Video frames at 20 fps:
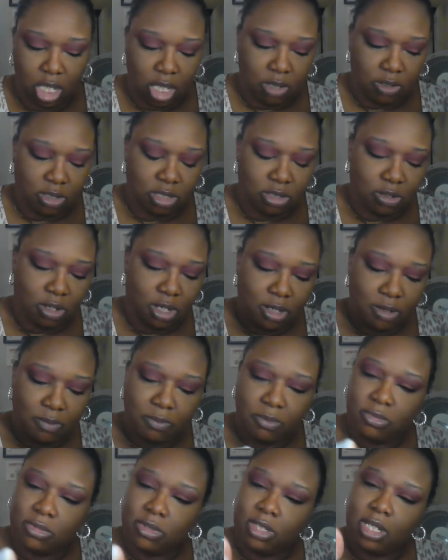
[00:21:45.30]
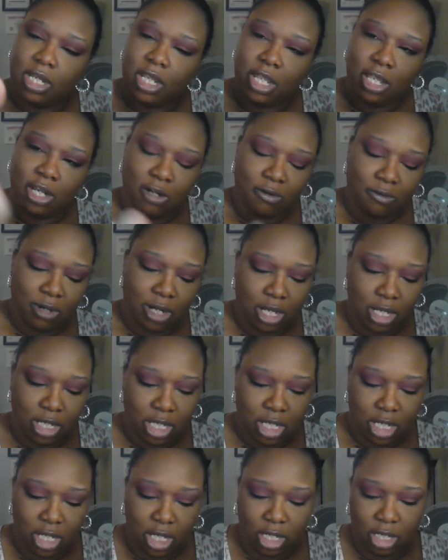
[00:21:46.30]
Just going to dig it around
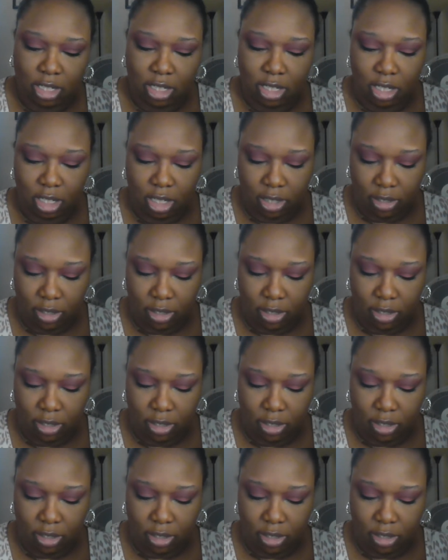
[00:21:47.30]
in there.